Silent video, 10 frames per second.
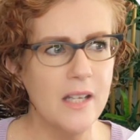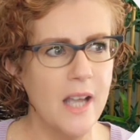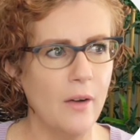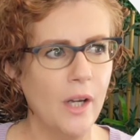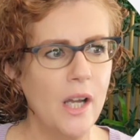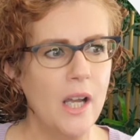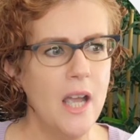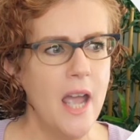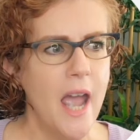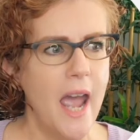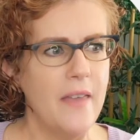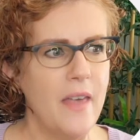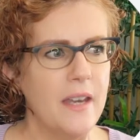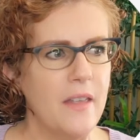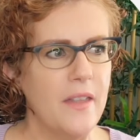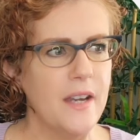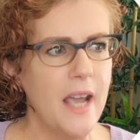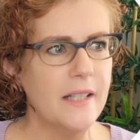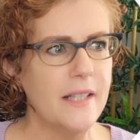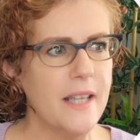now. And then the
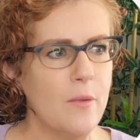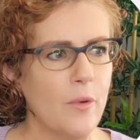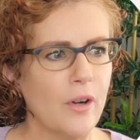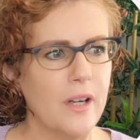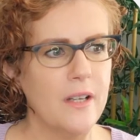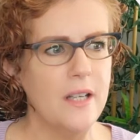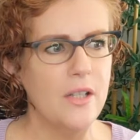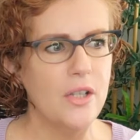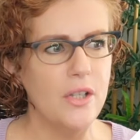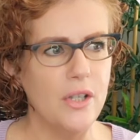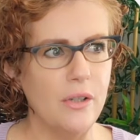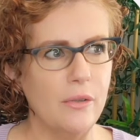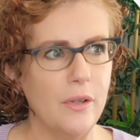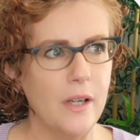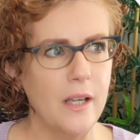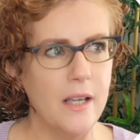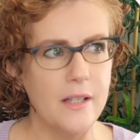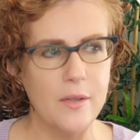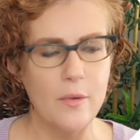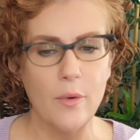next thing we're going to need to do
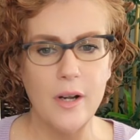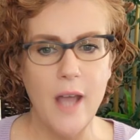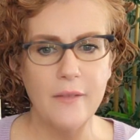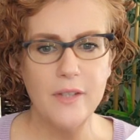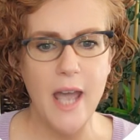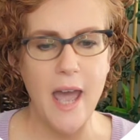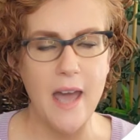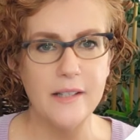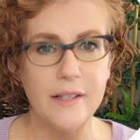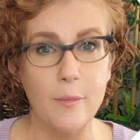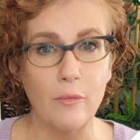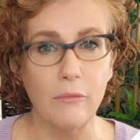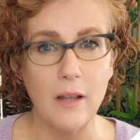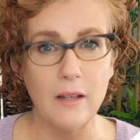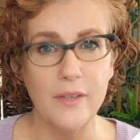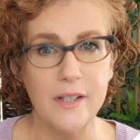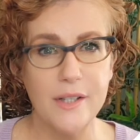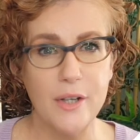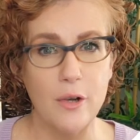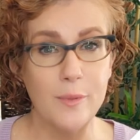is we're going to have to add some relevant
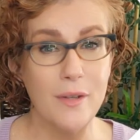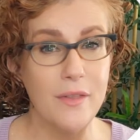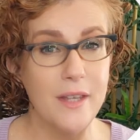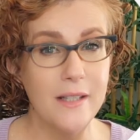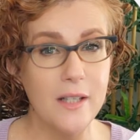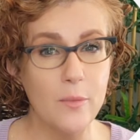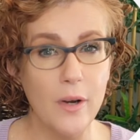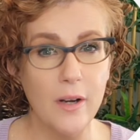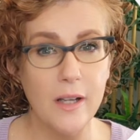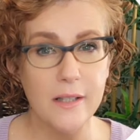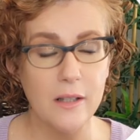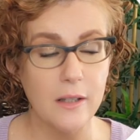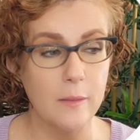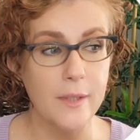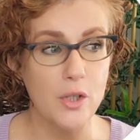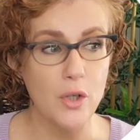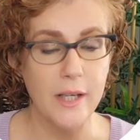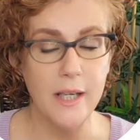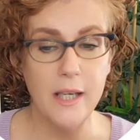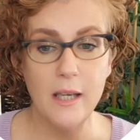scope. So this is where it gets a little bit
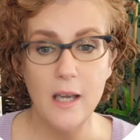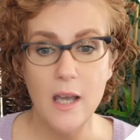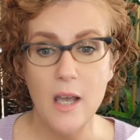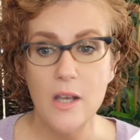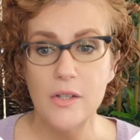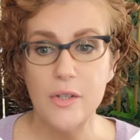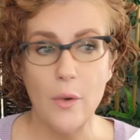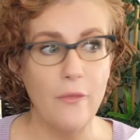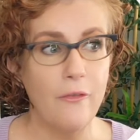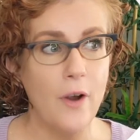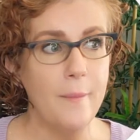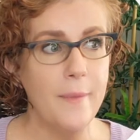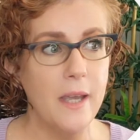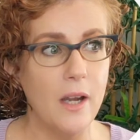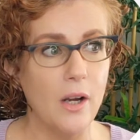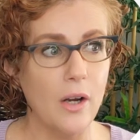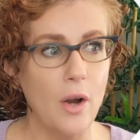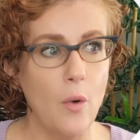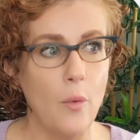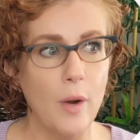tricky. So from
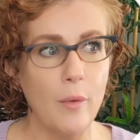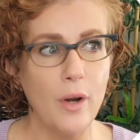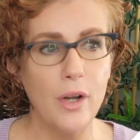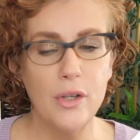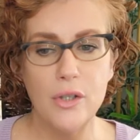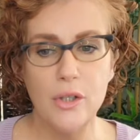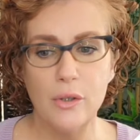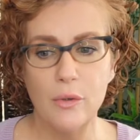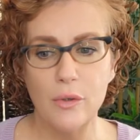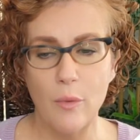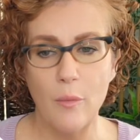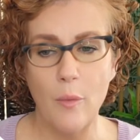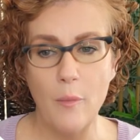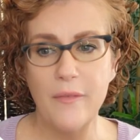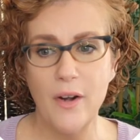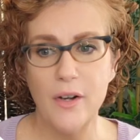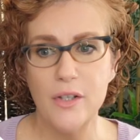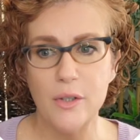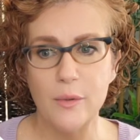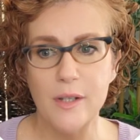here, where we're going to do, what we've got to
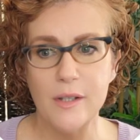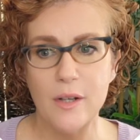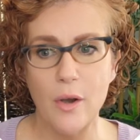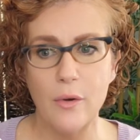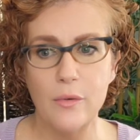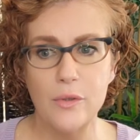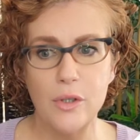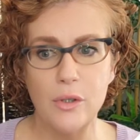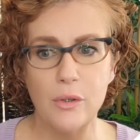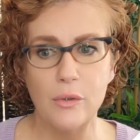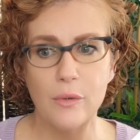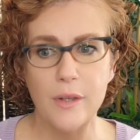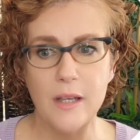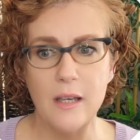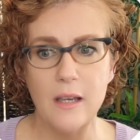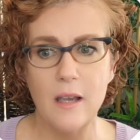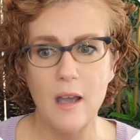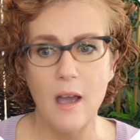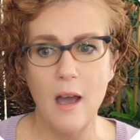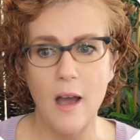do is go to the
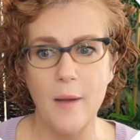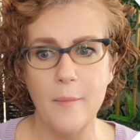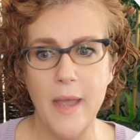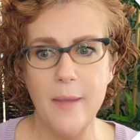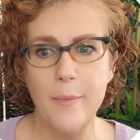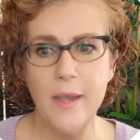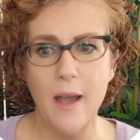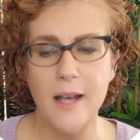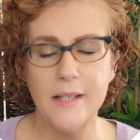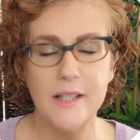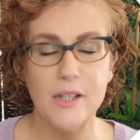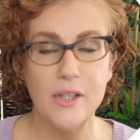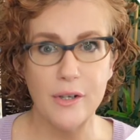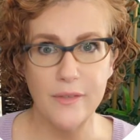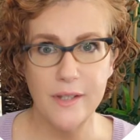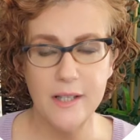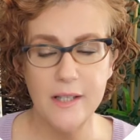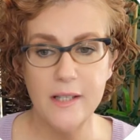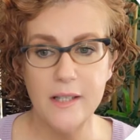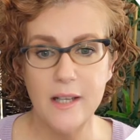APIs and
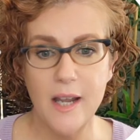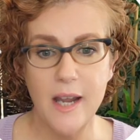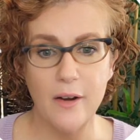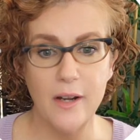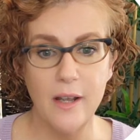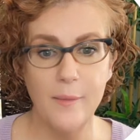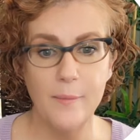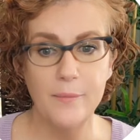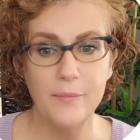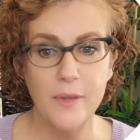services area.